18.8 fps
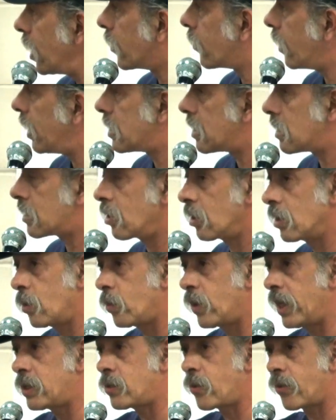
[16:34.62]
increases all the
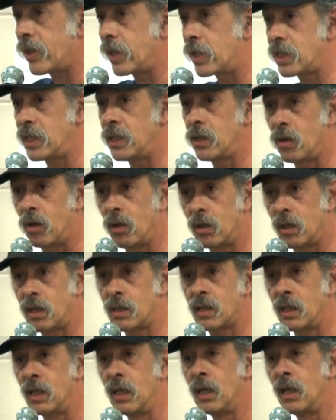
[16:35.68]
way to
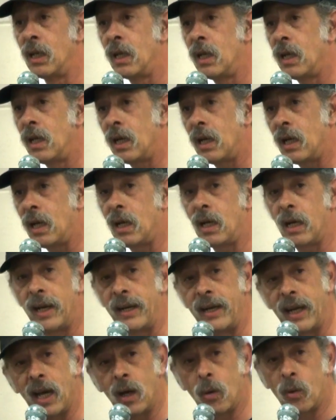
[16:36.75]
$13
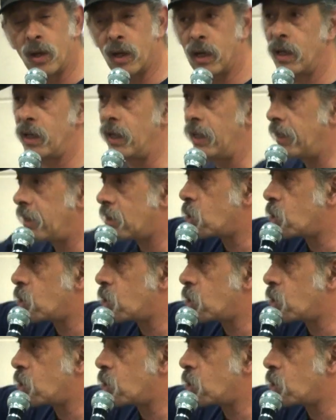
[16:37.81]
an hour in